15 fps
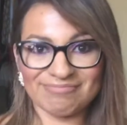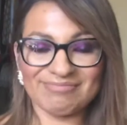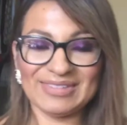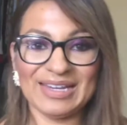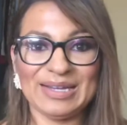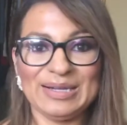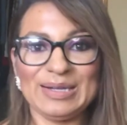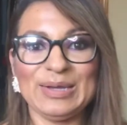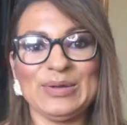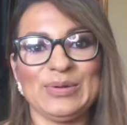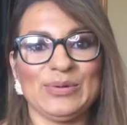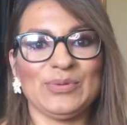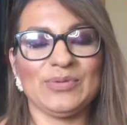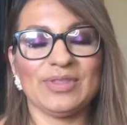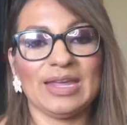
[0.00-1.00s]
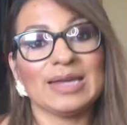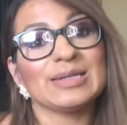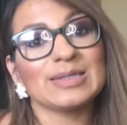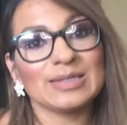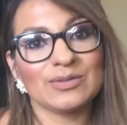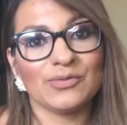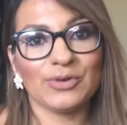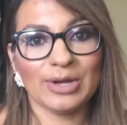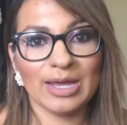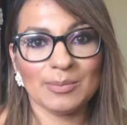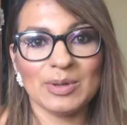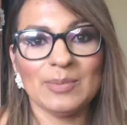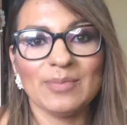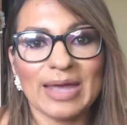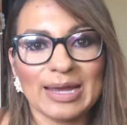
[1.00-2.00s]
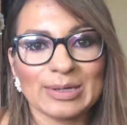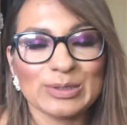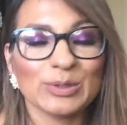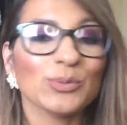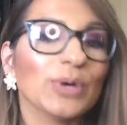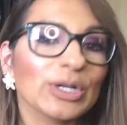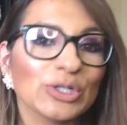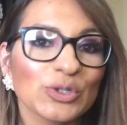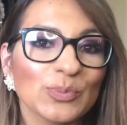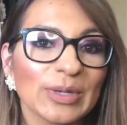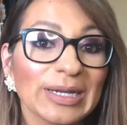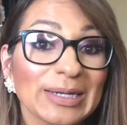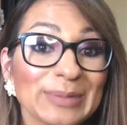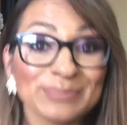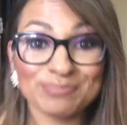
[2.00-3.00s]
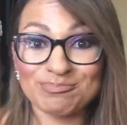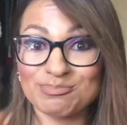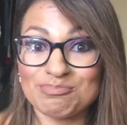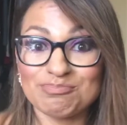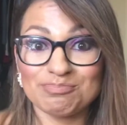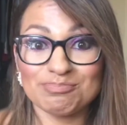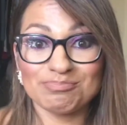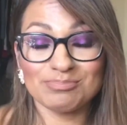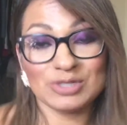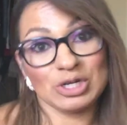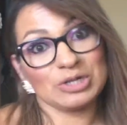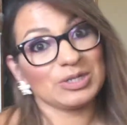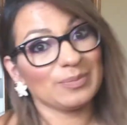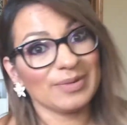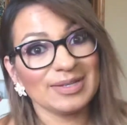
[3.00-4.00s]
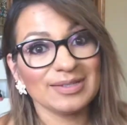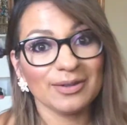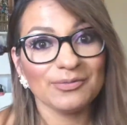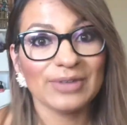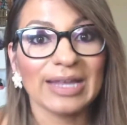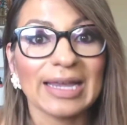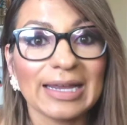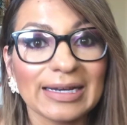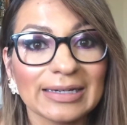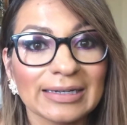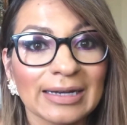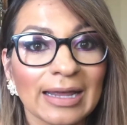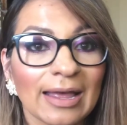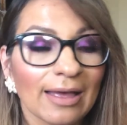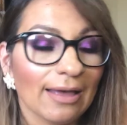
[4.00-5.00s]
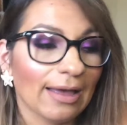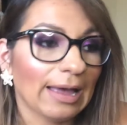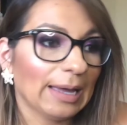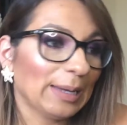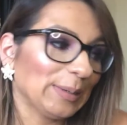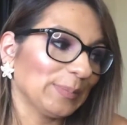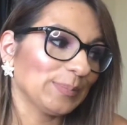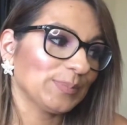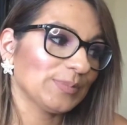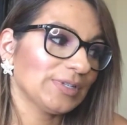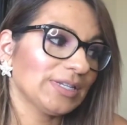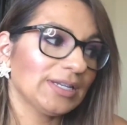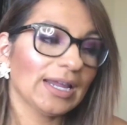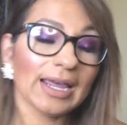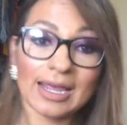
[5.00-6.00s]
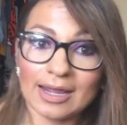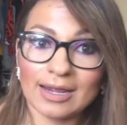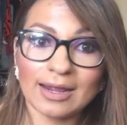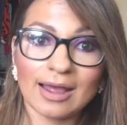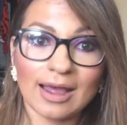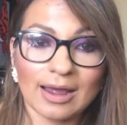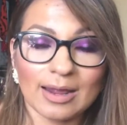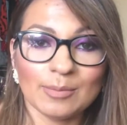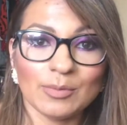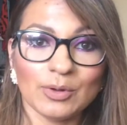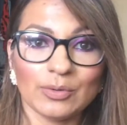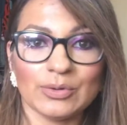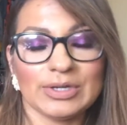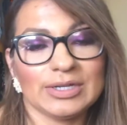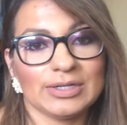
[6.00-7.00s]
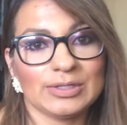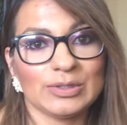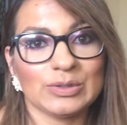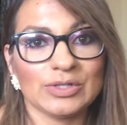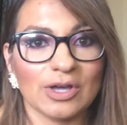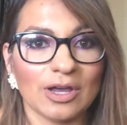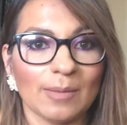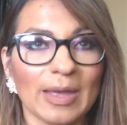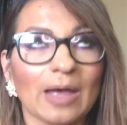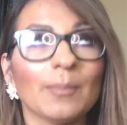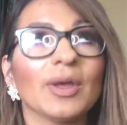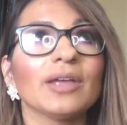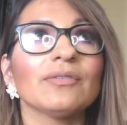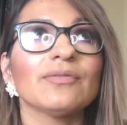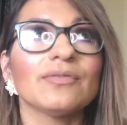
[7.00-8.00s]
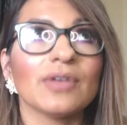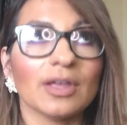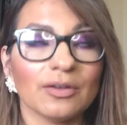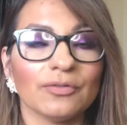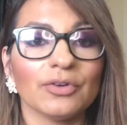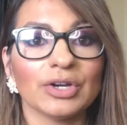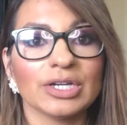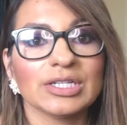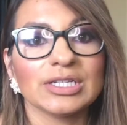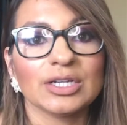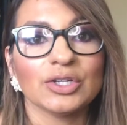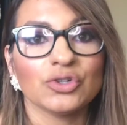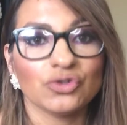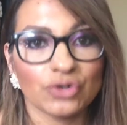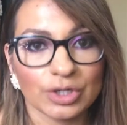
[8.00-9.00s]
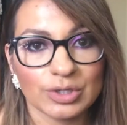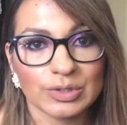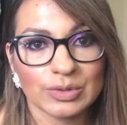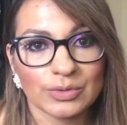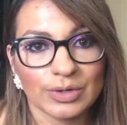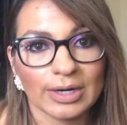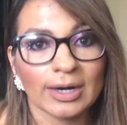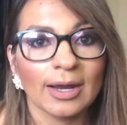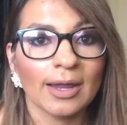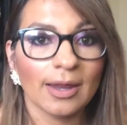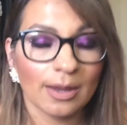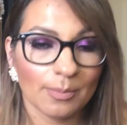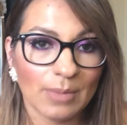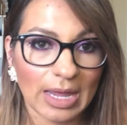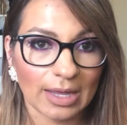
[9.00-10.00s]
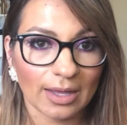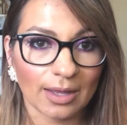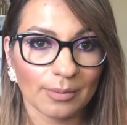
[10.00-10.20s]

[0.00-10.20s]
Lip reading: Hello, thanks for coming back to watch me talk to myself again. Today I'm going to talk about my favorite drugstore makeup.